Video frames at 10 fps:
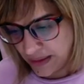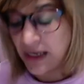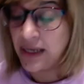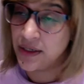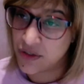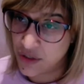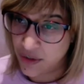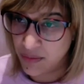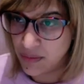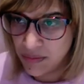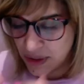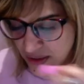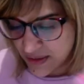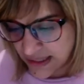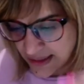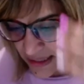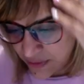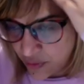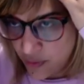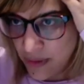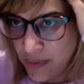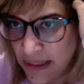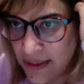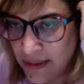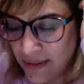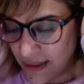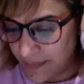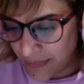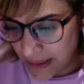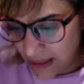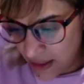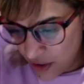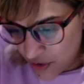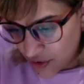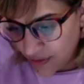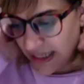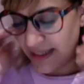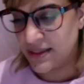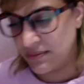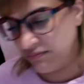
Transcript: I assume, because that's how normally we learn it there. So let's